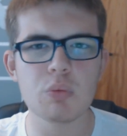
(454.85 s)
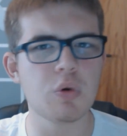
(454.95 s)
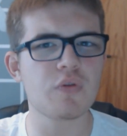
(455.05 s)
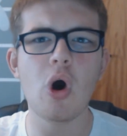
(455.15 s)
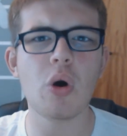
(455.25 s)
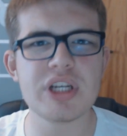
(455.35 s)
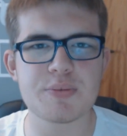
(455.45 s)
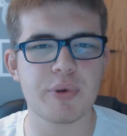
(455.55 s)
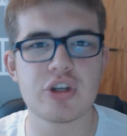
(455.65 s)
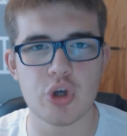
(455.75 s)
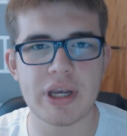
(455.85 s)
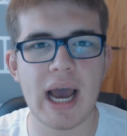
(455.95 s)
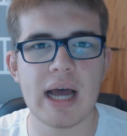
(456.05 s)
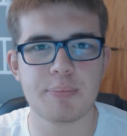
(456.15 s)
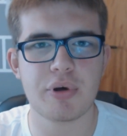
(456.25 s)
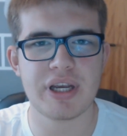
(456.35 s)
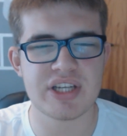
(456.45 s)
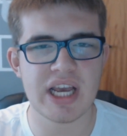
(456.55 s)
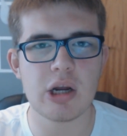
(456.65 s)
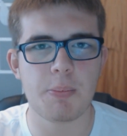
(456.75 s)
We've got all these players who can play
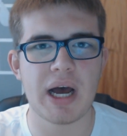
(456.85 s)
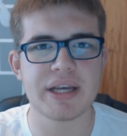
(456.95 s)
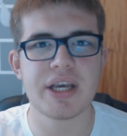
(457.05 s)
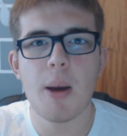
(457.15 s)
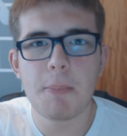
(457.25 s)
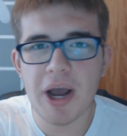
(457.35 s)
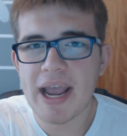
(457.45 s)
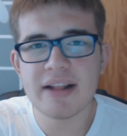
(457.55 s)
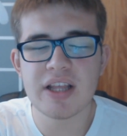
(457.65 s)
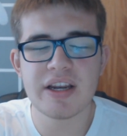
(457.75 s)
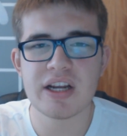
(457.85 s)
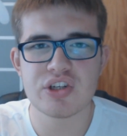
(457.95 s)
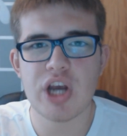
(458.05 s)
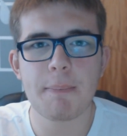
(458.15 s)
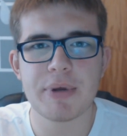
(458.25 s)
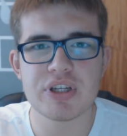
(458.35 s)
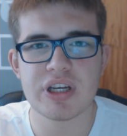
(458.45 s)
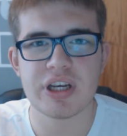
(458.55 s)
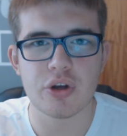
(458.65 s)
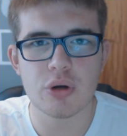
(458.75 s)
centre back, but heading into a
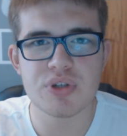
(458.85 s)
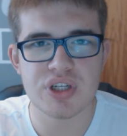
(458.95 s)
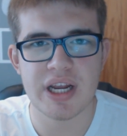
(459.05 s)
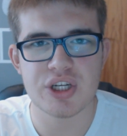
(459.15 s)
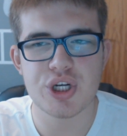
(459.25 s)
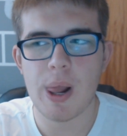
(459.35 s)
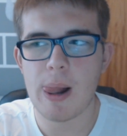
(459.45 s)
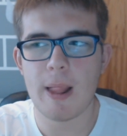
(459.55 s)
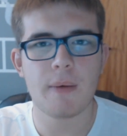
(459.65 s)
Champions League group stage,